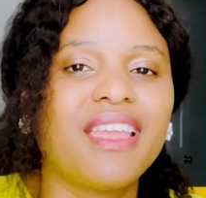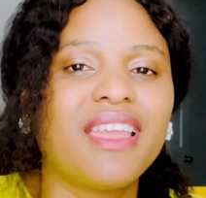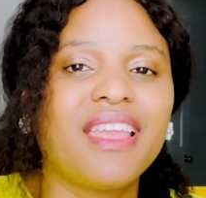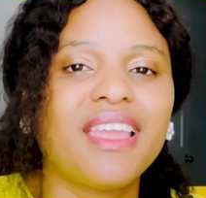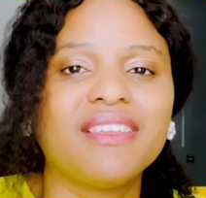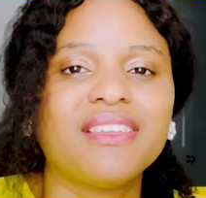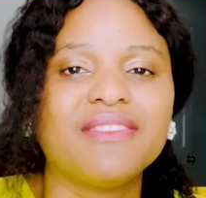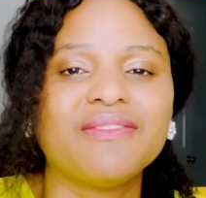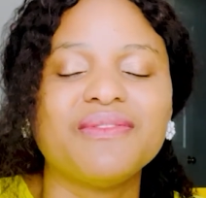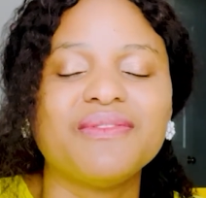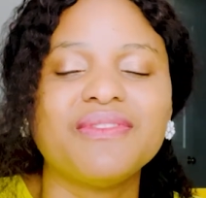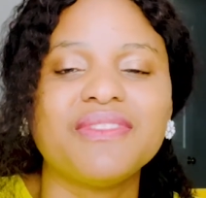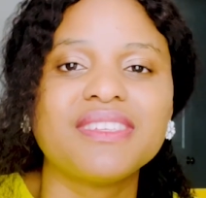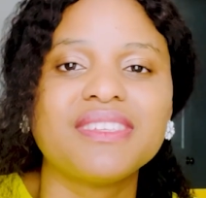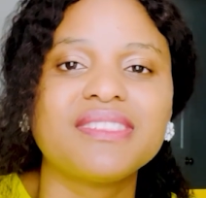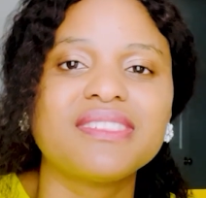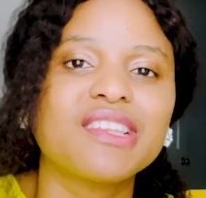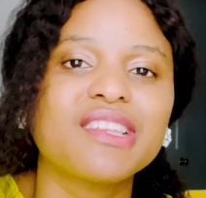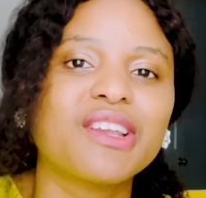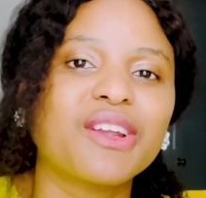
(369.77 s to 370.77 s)
And
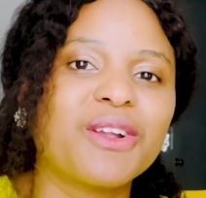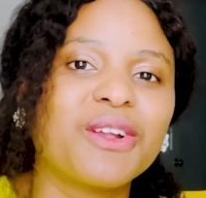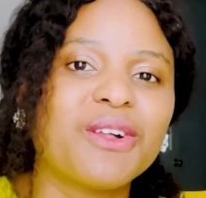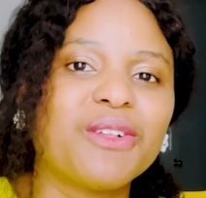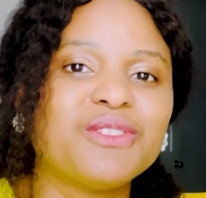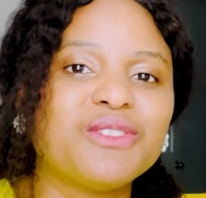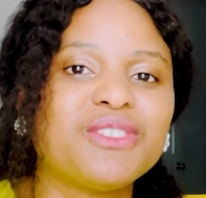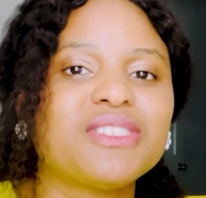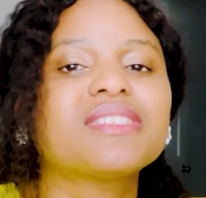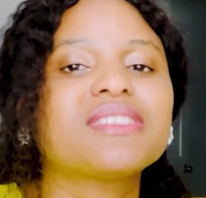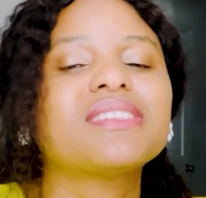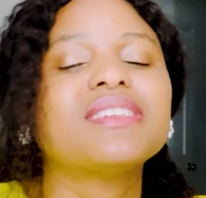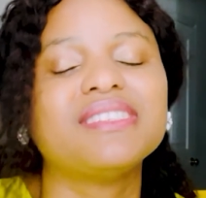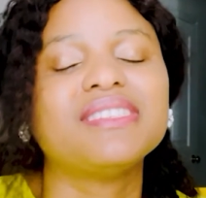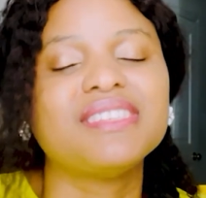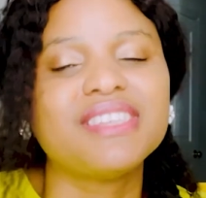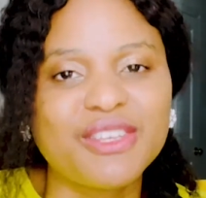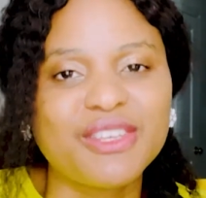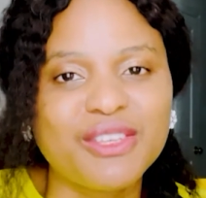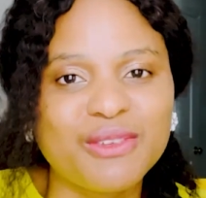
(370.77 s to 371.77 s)
this girl just
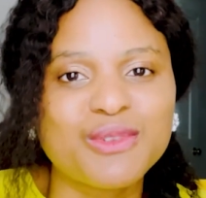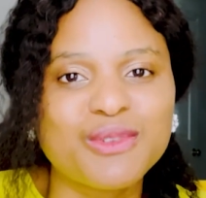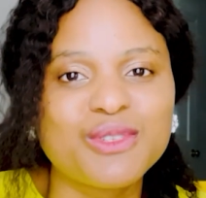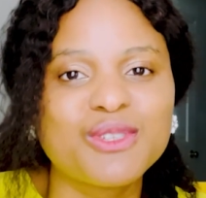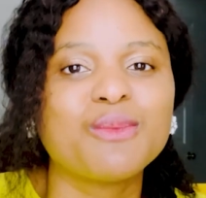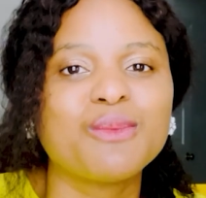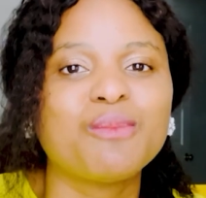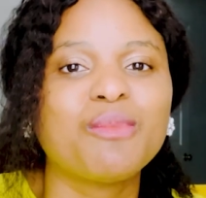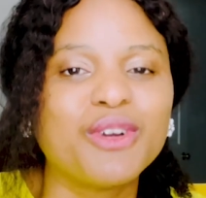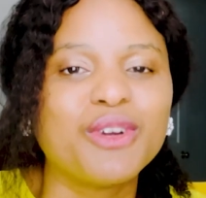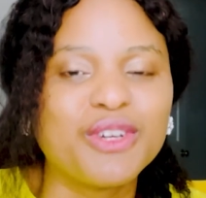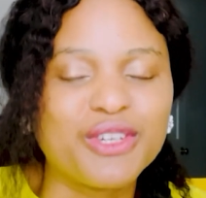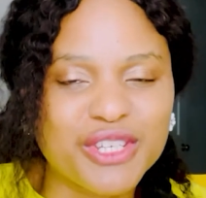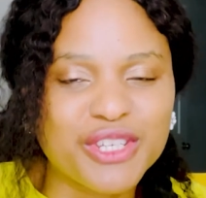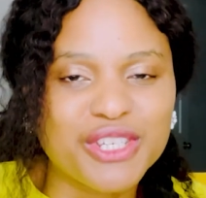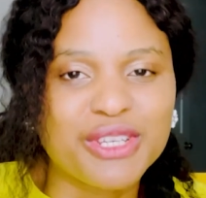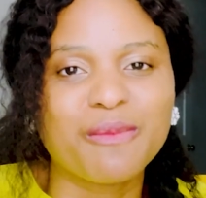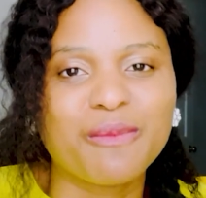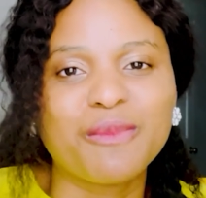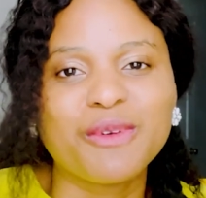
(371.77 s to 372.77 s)
continues to
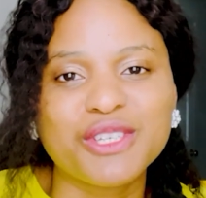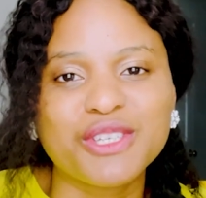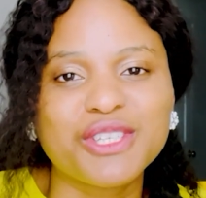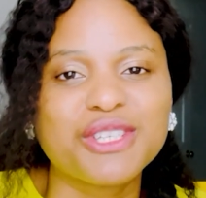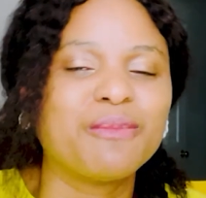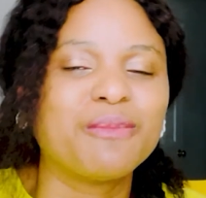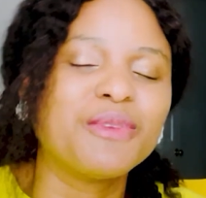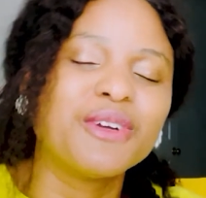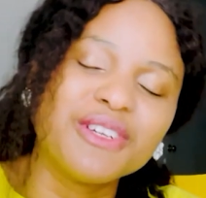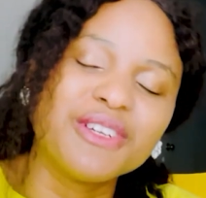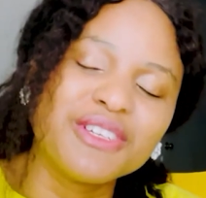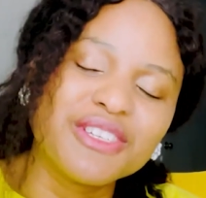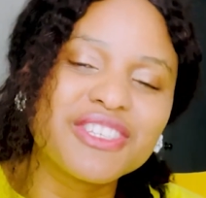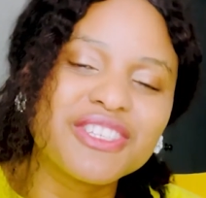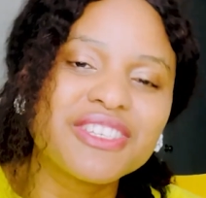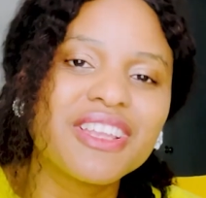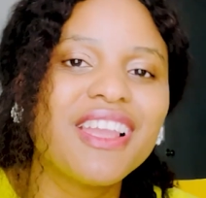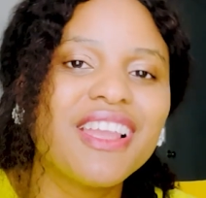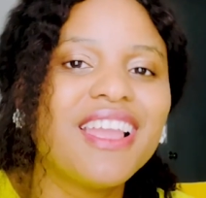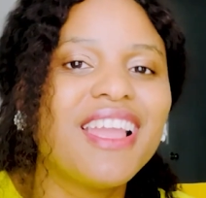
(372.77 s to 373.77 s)
push and push and
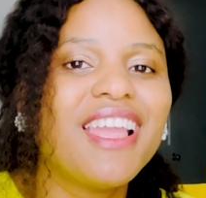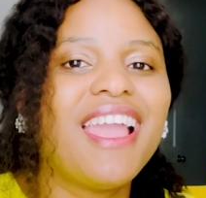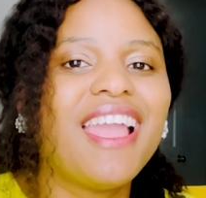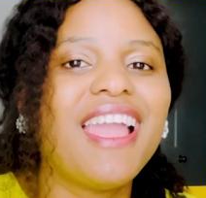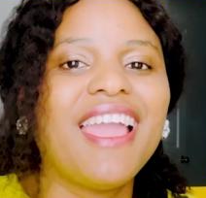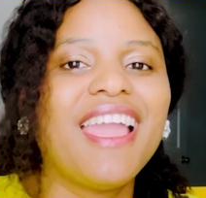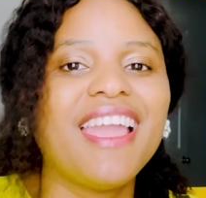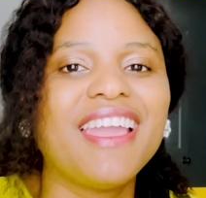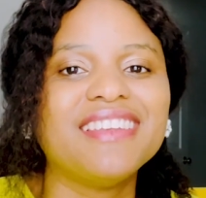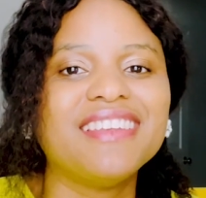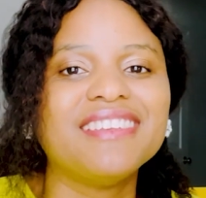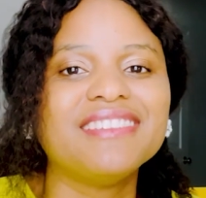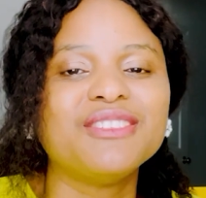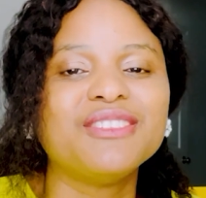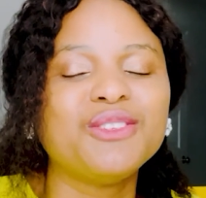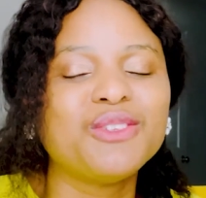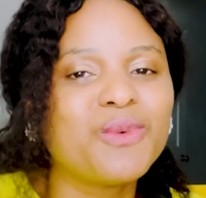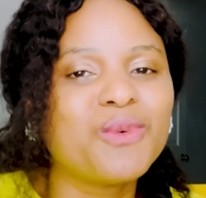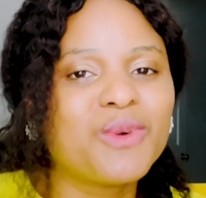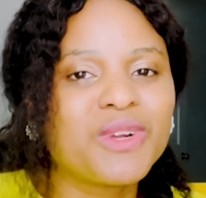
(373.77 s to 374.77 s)
push
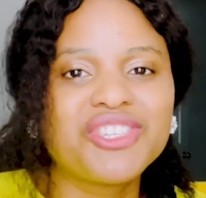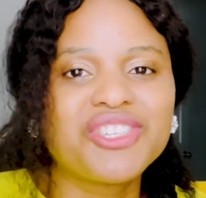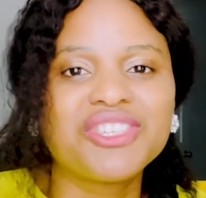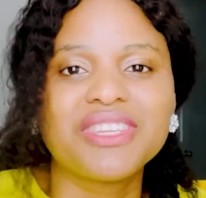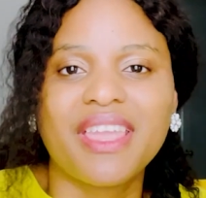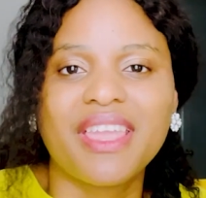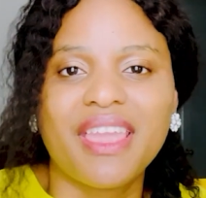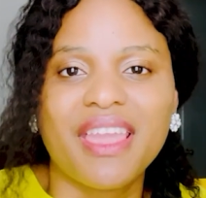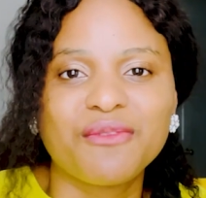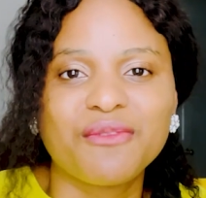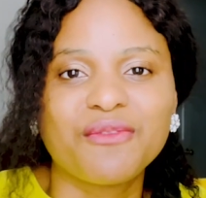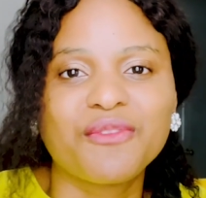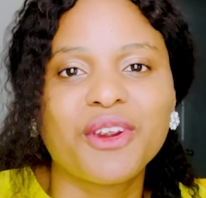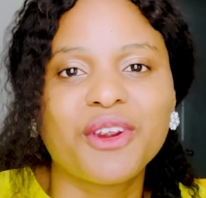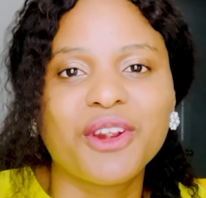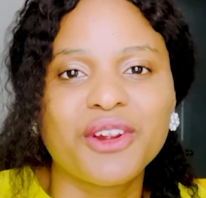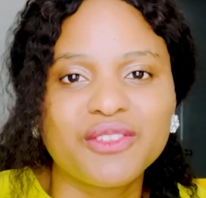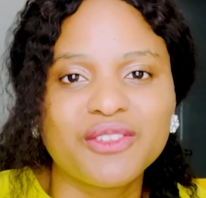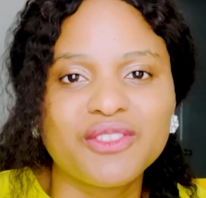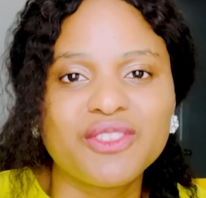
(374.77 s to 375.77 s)
and do what she can for
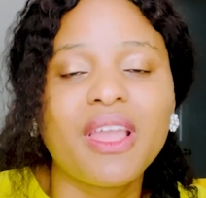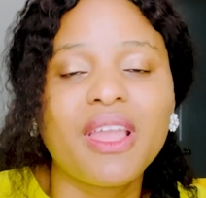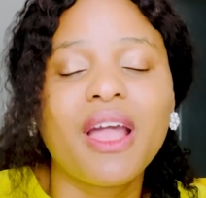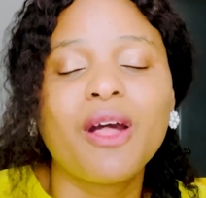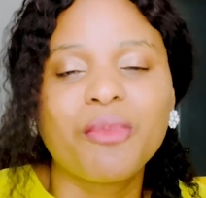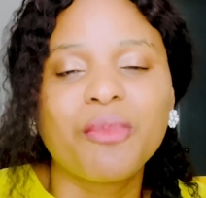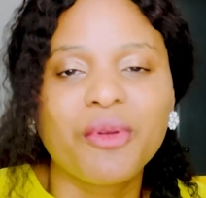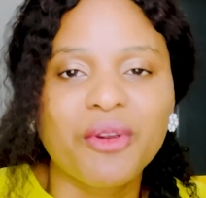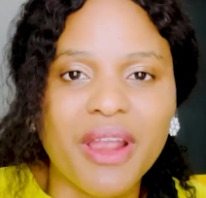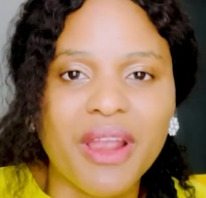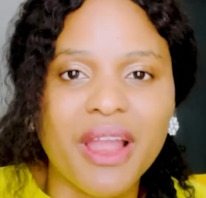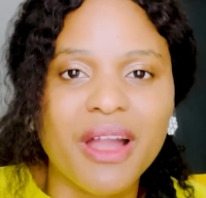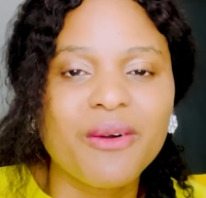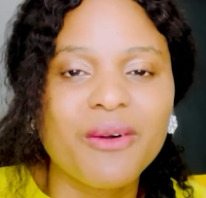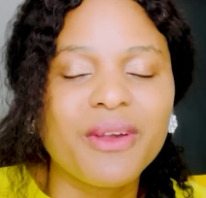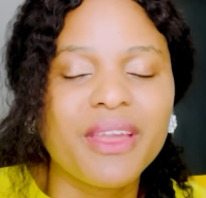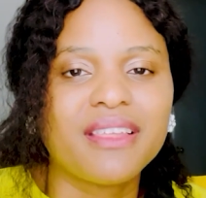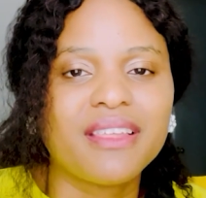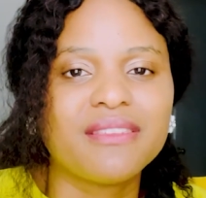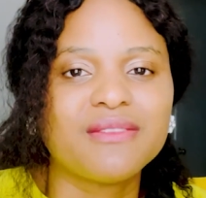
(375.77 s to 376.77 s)
her to help her
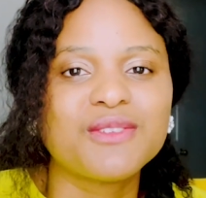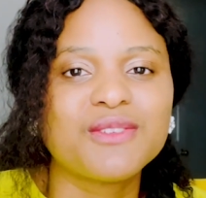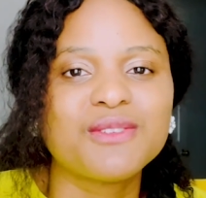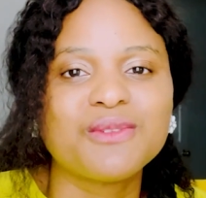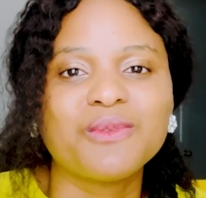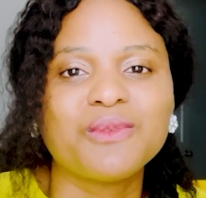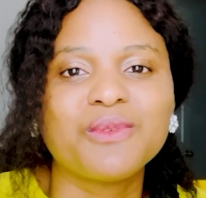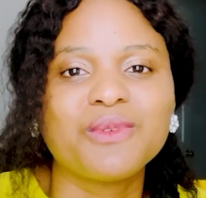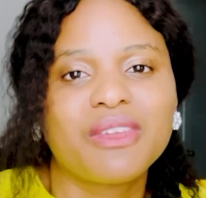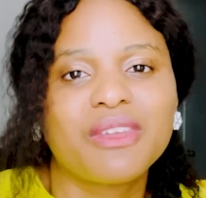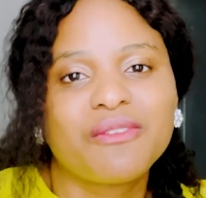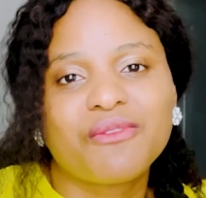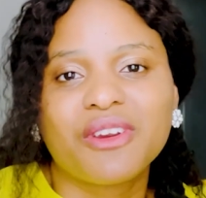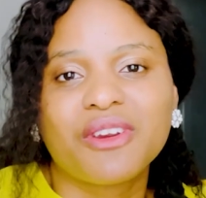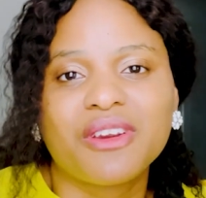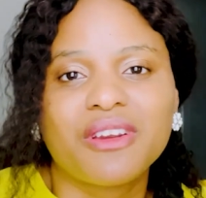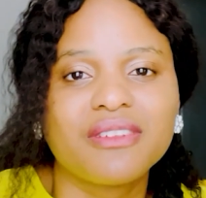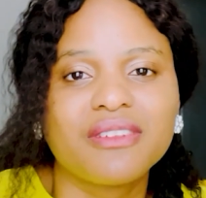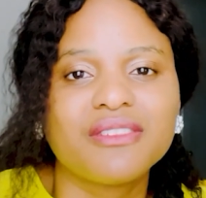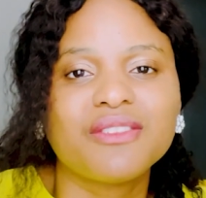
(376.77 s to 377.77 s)
out and to give
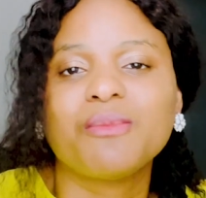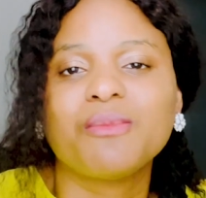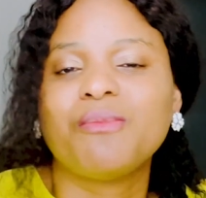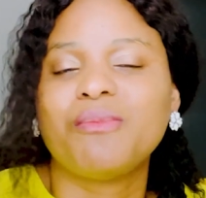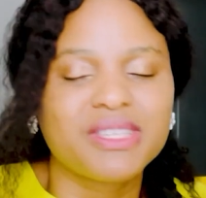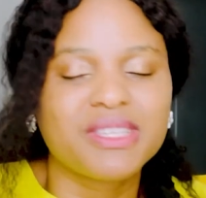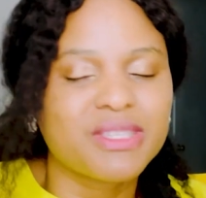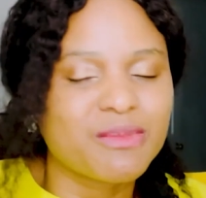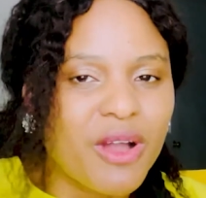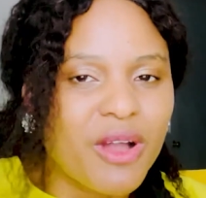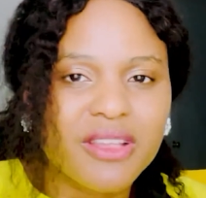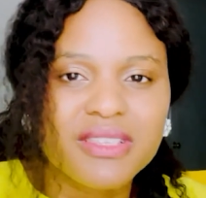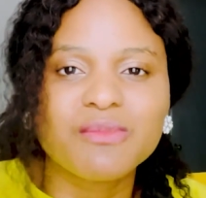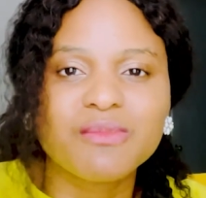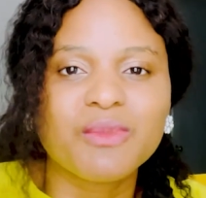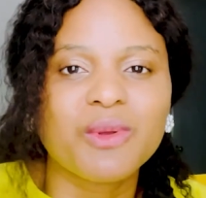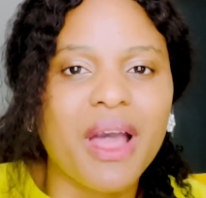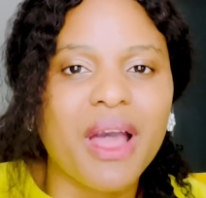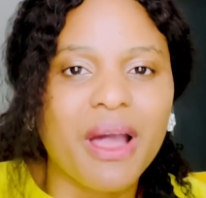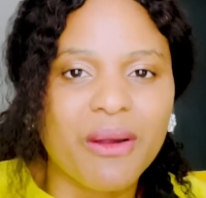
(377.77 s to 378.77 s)
her the best
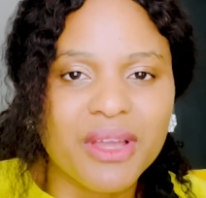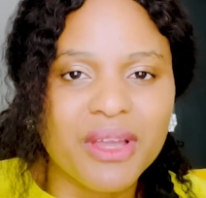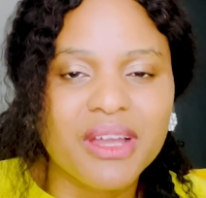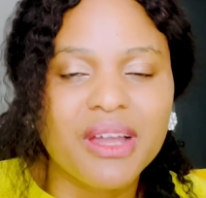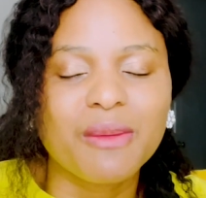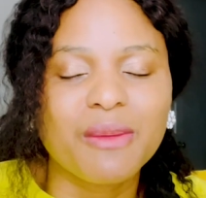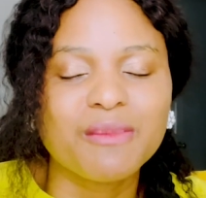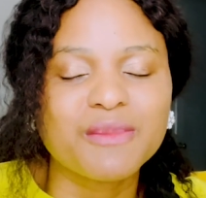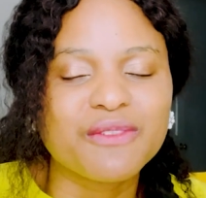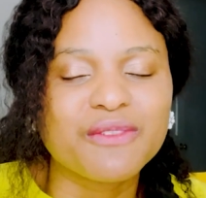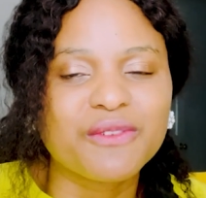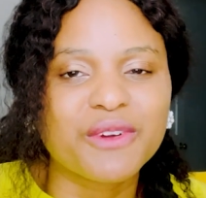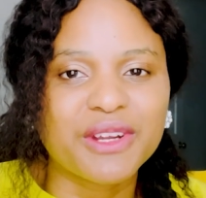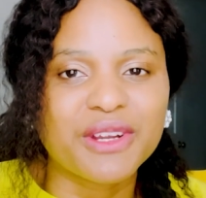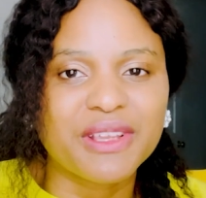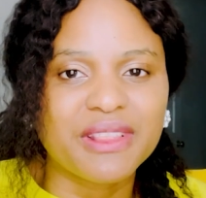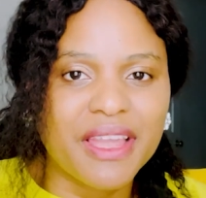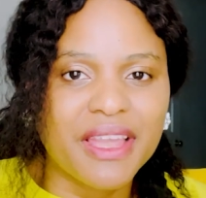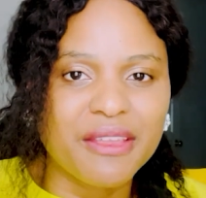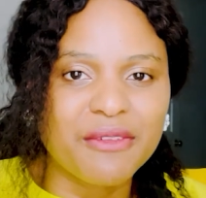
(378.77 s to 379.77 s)
possible outcomes for
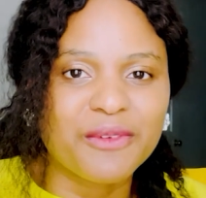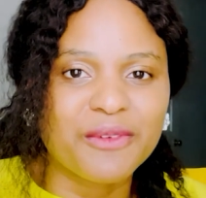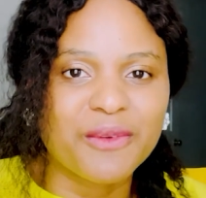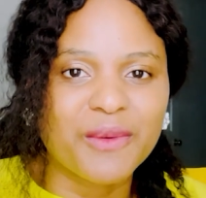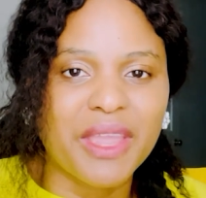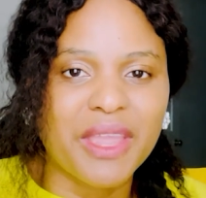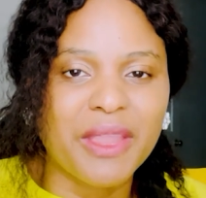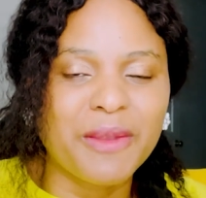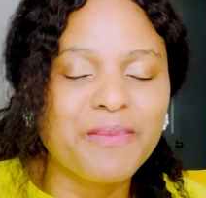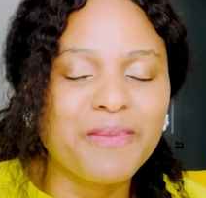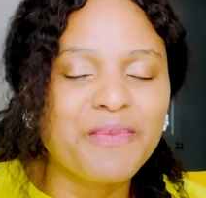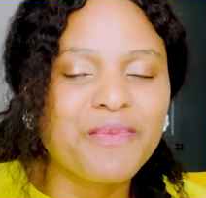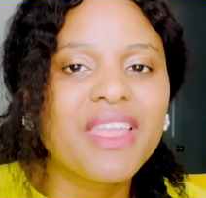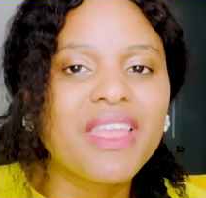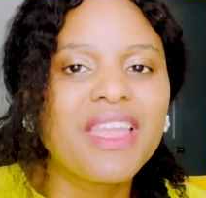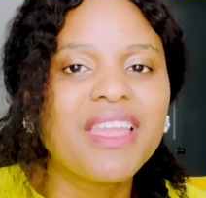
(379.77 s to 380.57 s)
her life, okay?